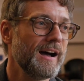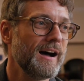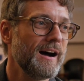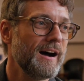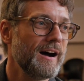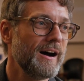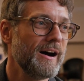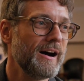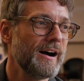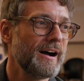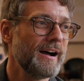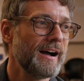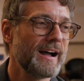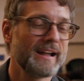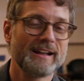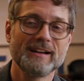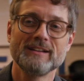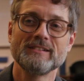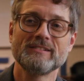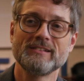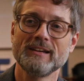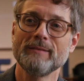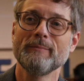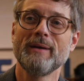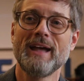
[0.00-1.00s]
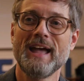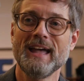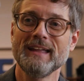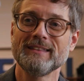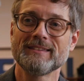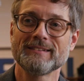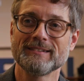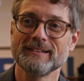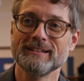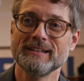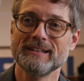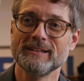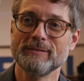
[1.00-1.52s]
I got Jim
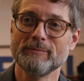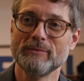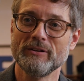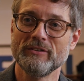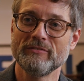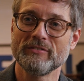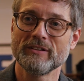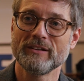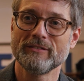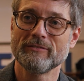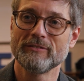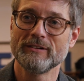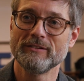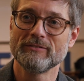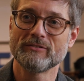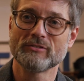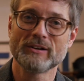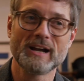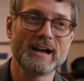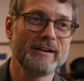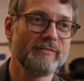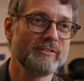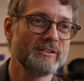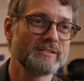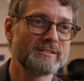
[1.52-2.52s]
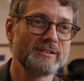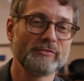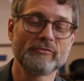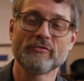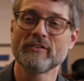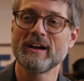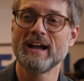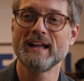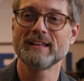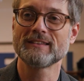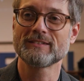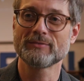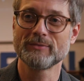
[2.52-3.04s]
Hansen in the movie. We've traveled to
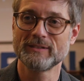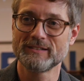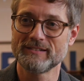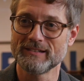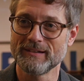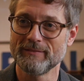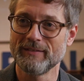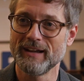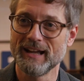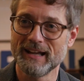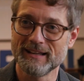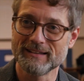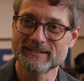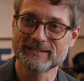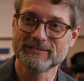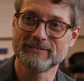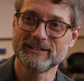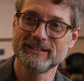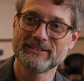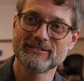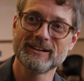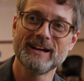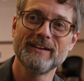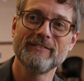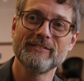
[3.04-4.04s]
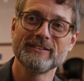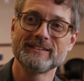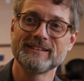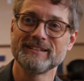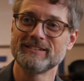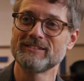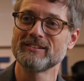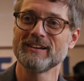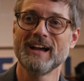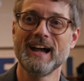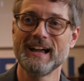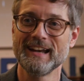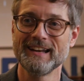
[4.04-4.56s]
France with Jim Hansen. We traveled to
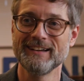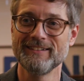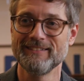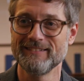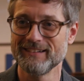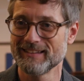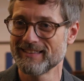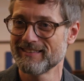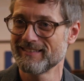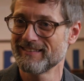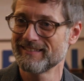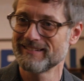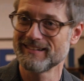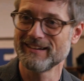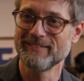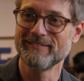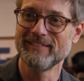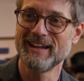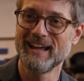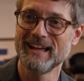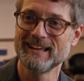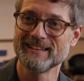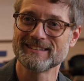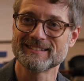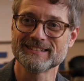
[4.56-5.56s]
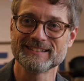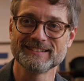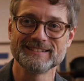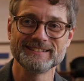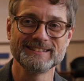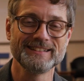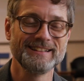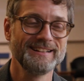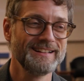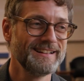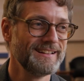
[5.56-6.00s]
China with Jim Hansen.